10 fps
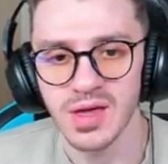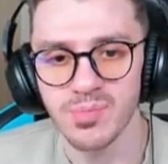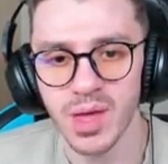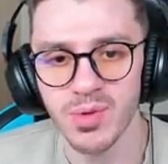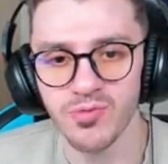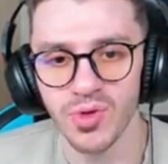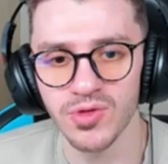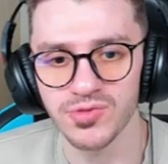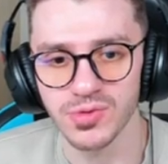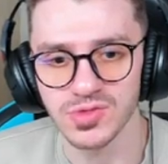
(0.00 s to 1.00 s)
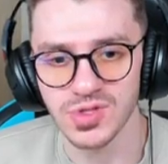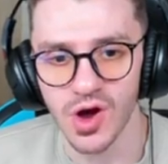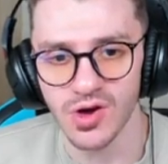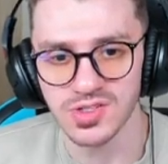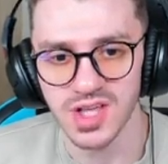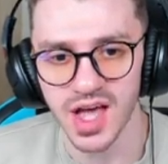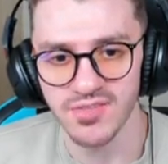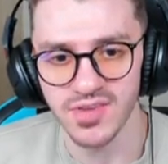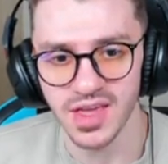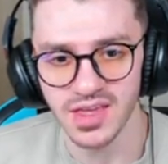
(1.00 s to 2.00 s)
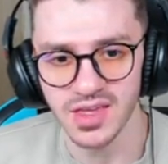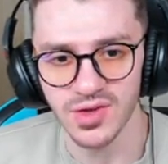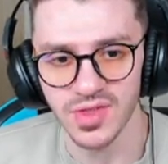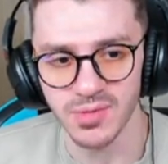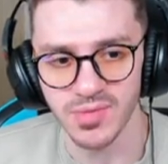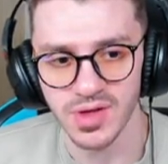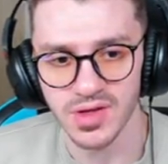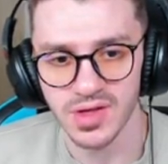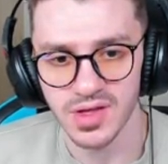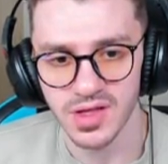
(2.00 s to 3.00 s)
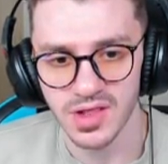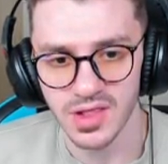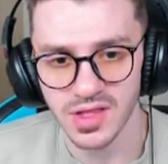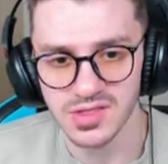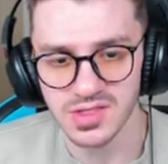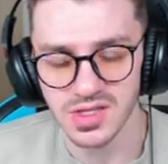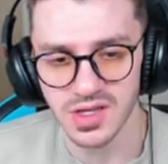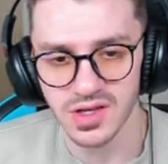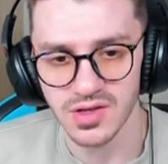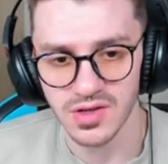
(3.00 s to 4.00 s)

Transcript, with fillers: Maybe one of those guards have a key on them. Let's see.